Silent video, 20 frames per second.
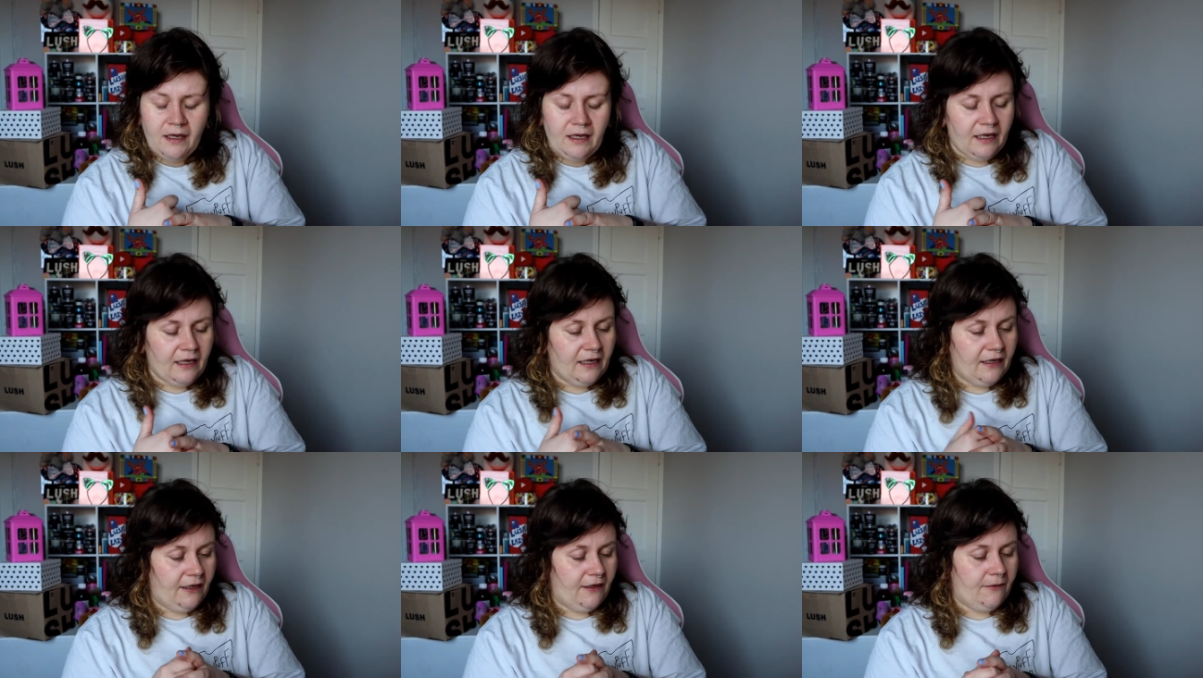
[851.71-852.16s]

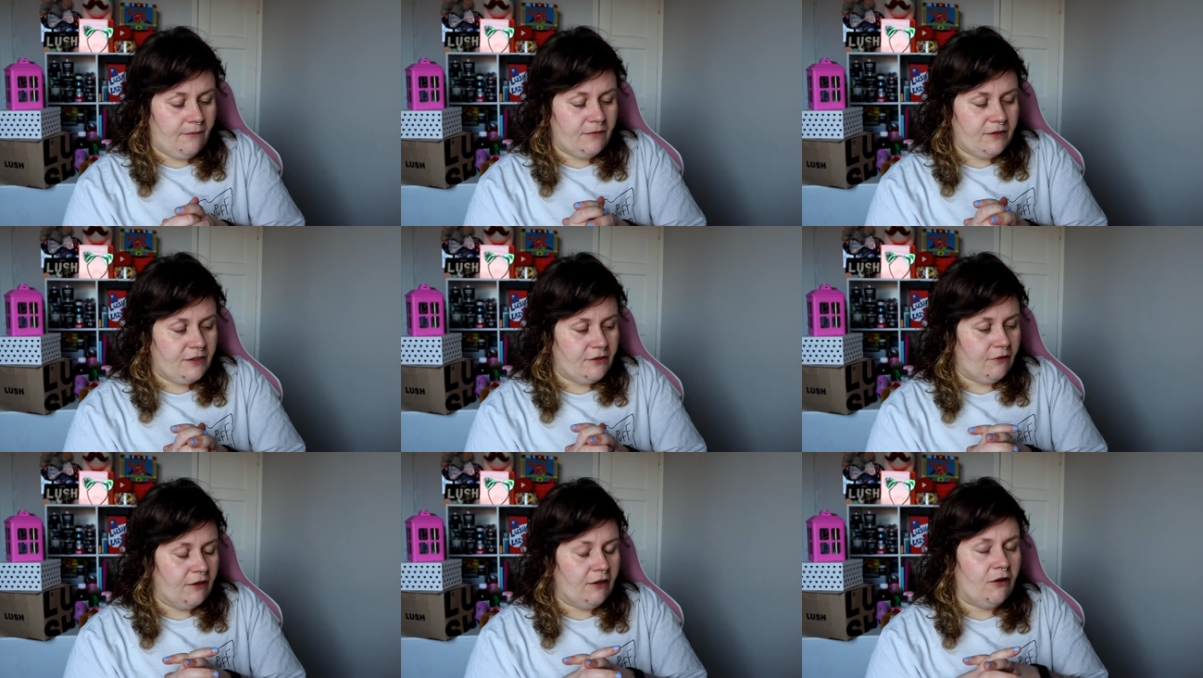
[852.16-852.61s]
Um,
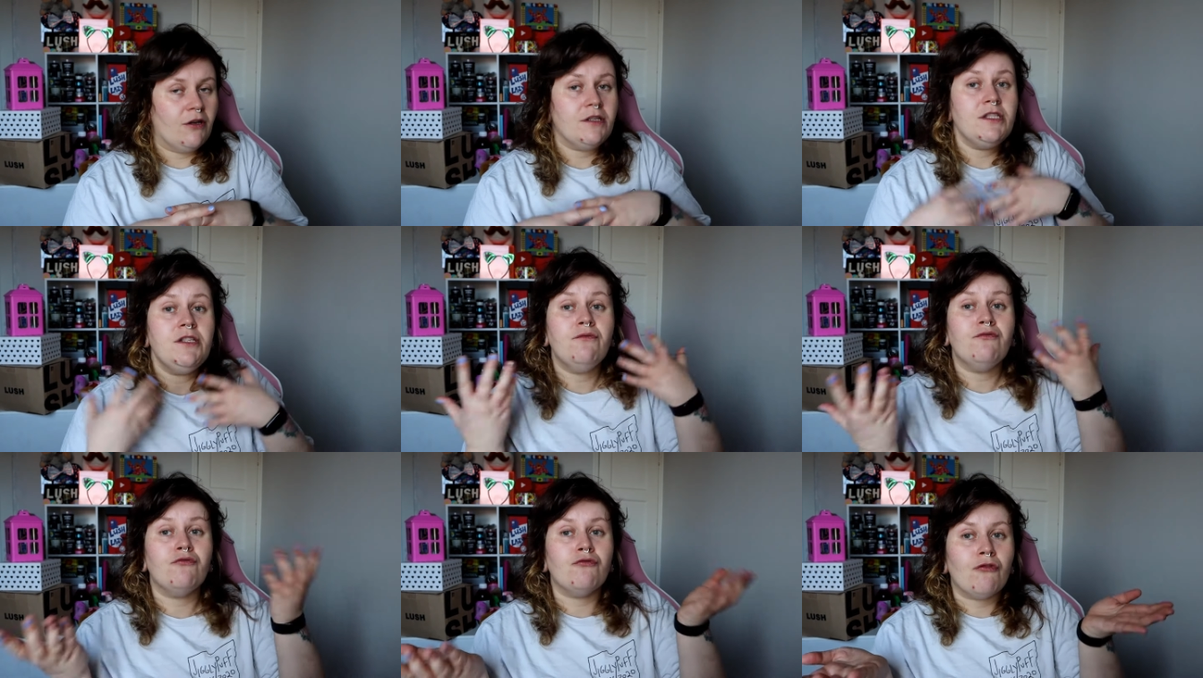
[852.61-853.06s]
so
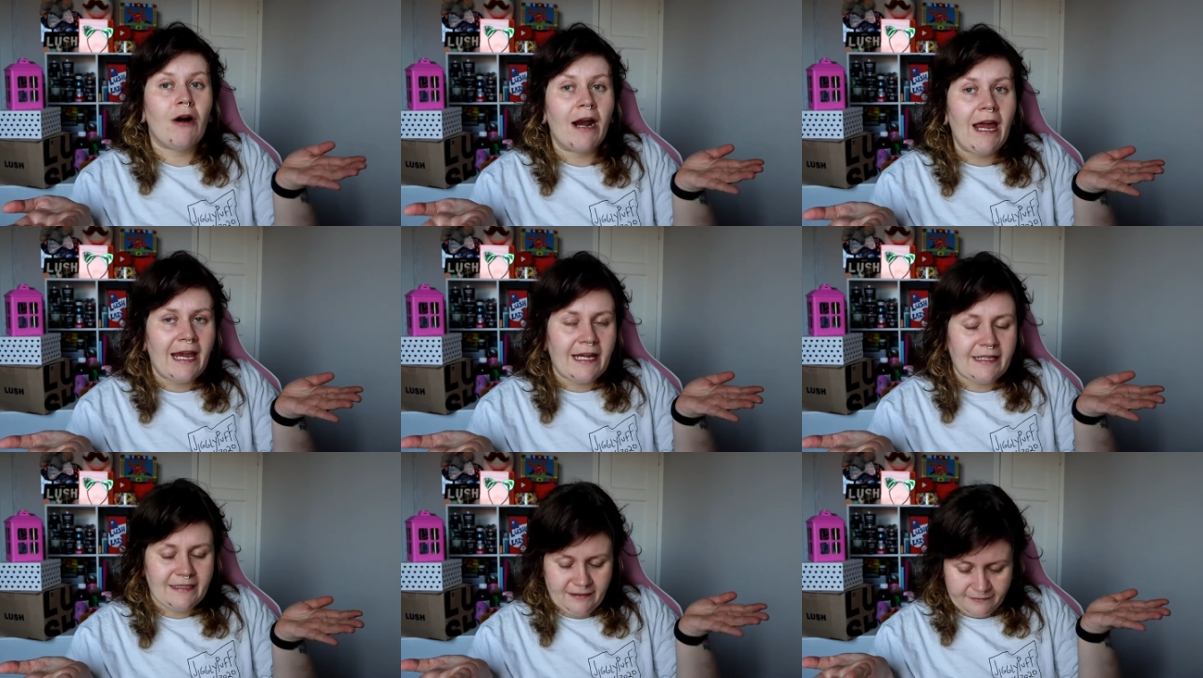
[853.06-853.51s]
lots of
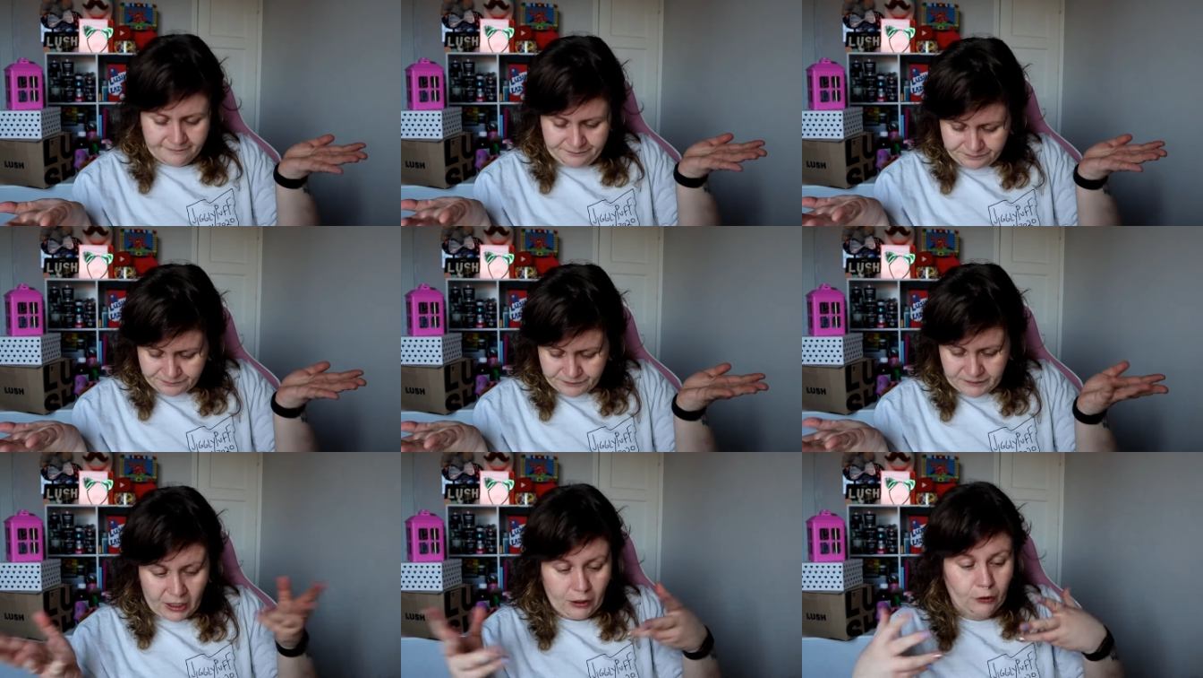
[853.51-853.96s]
red
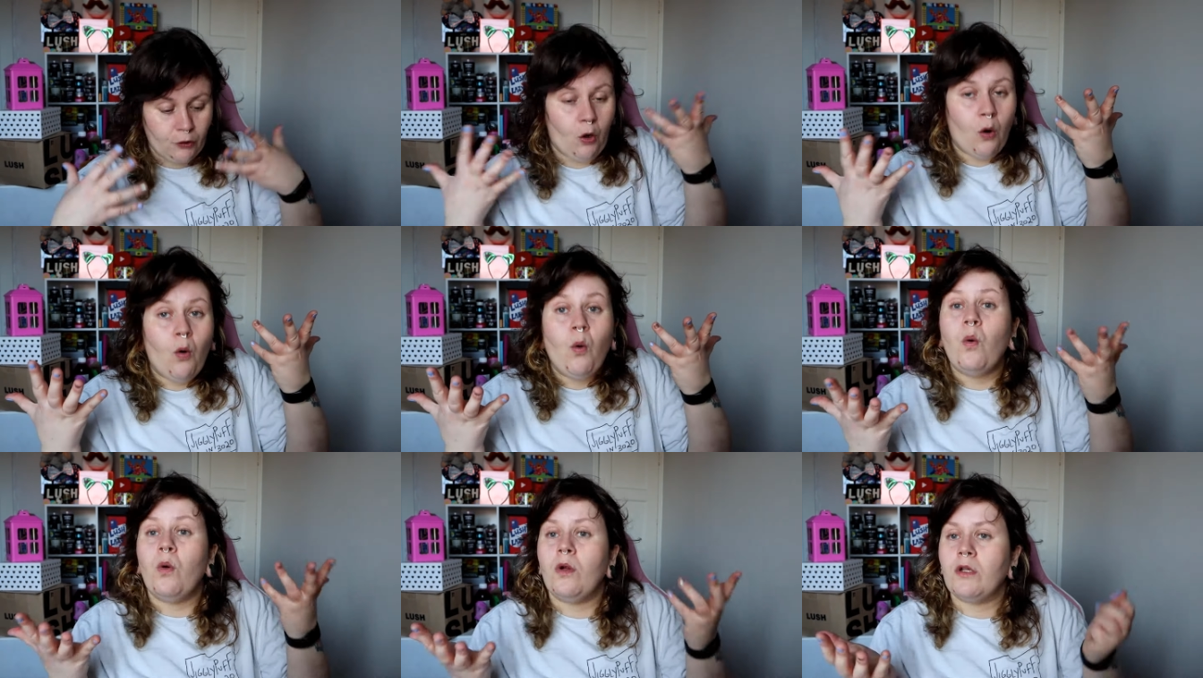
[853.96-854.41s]
and
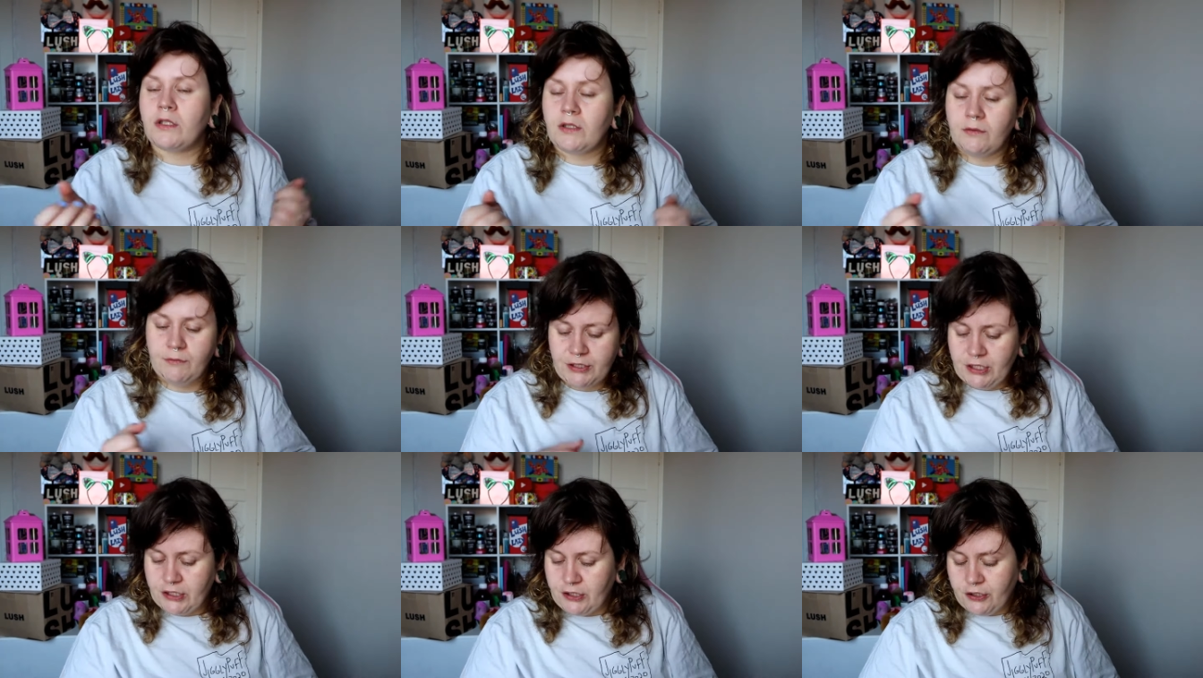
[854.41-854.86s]

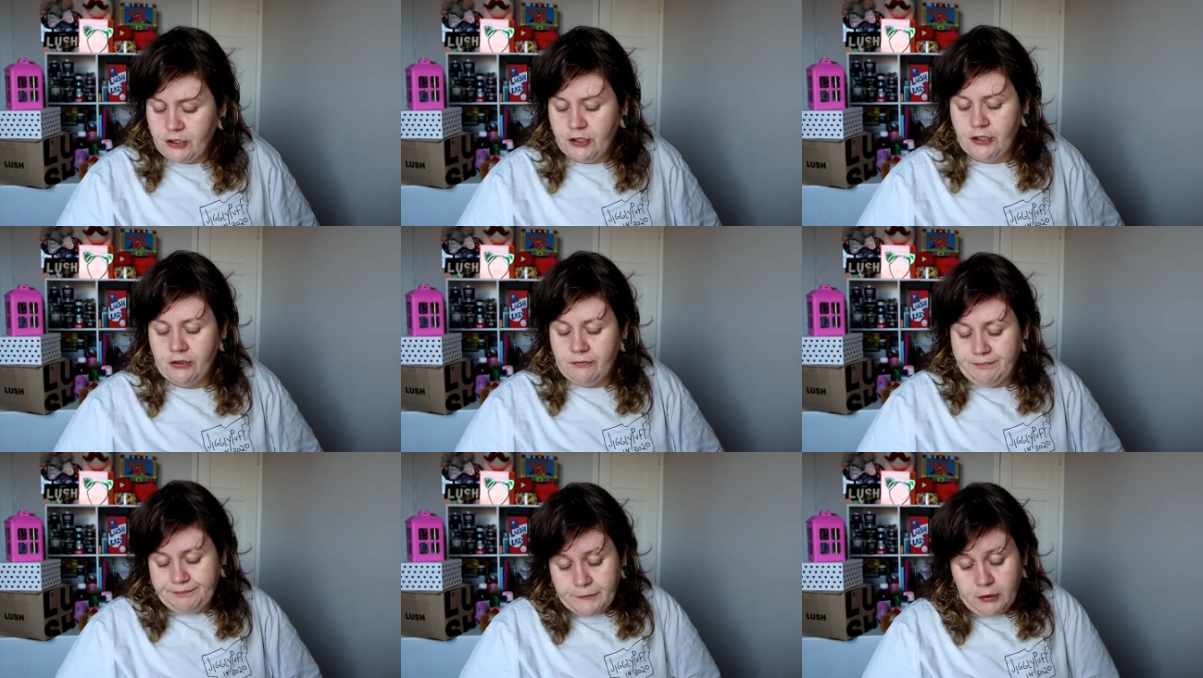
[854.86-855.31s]
gold, which is
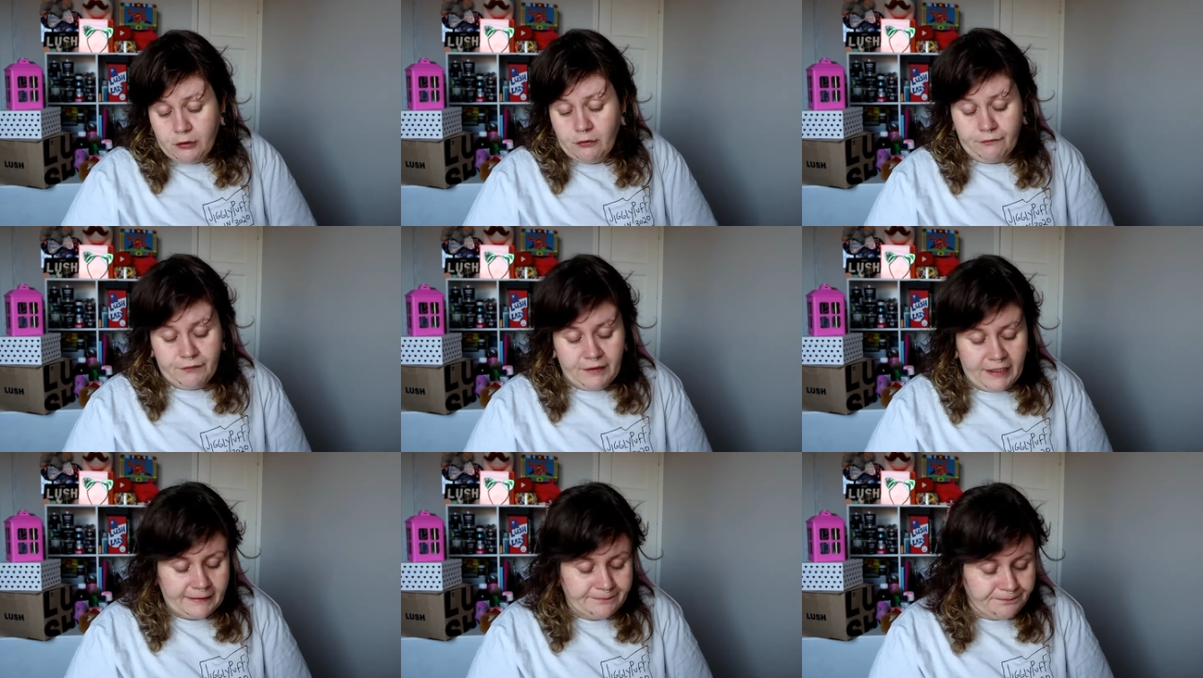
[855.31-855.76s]
just
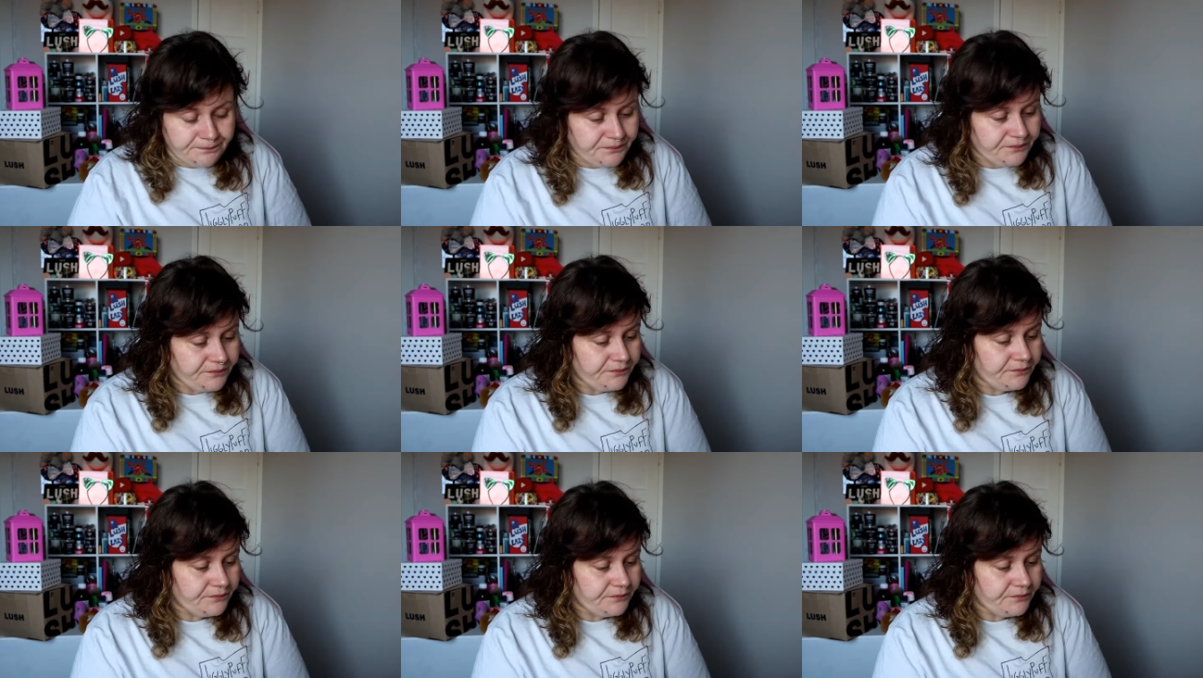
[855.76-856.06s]
lovely.